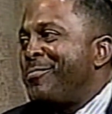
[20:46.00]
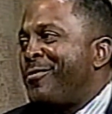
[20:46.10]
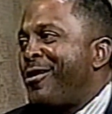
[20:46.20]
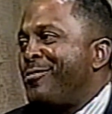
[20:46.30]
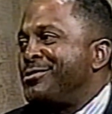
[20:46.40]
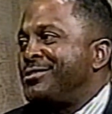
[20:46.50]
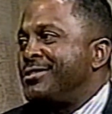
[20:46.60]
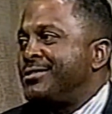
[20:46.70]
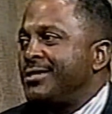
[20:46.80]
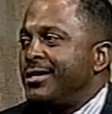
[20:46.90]
I mean, Paul was
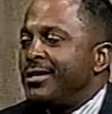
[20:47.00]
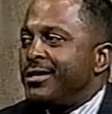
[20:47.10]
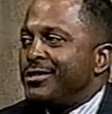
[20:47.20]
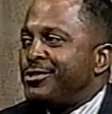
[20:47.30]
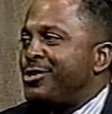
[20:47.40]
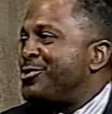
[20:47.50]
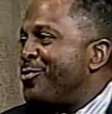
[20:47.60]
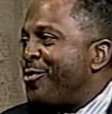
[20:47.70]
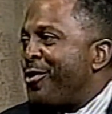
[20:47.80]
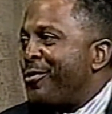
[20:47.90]
just such
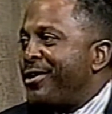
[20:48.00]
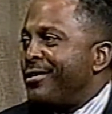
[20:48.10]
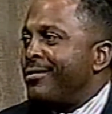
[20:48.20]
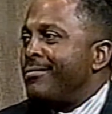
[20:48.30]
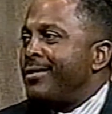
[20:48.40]
a warrior.